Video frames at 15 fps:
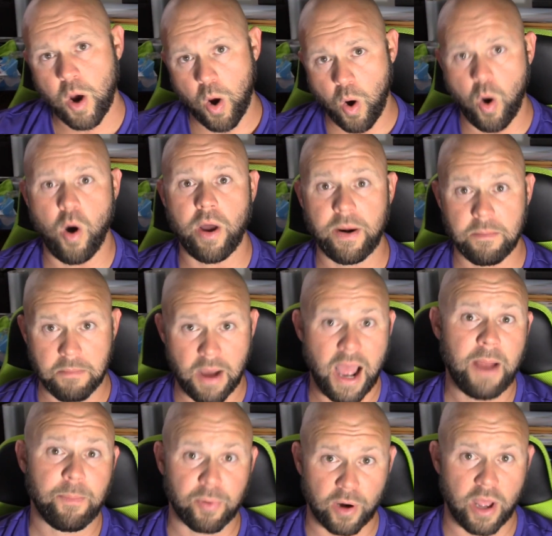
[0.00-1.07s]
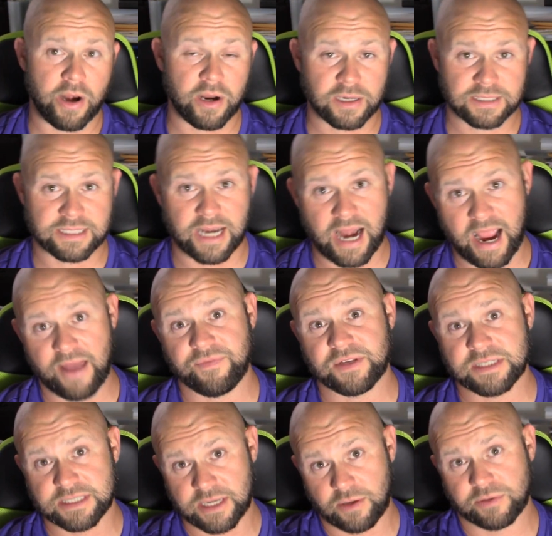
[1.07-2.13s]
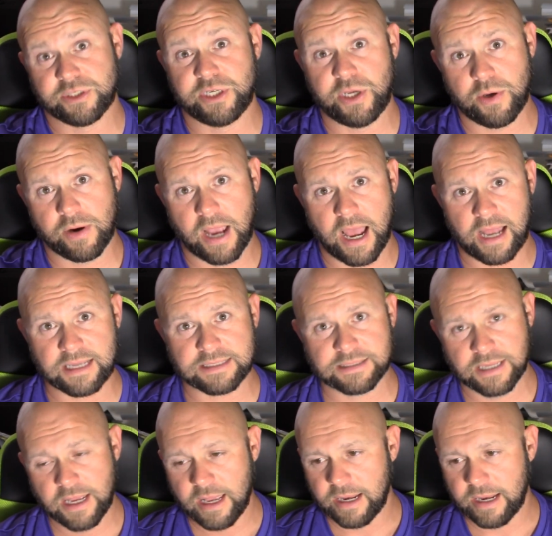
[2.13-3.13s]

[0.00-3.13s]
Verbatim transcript: on my products that I have to sell to you guys.